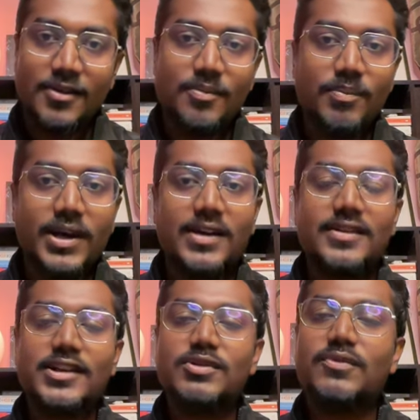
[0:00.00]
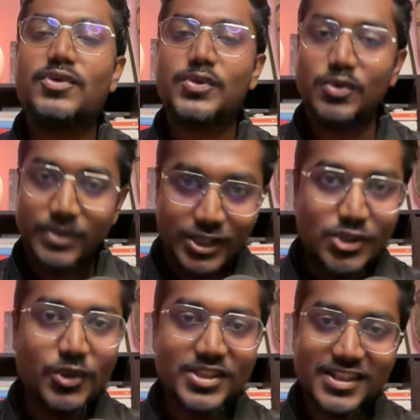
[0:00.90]
bad that you have too many
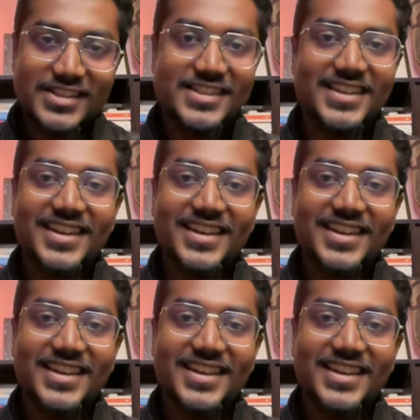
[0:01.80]
choices.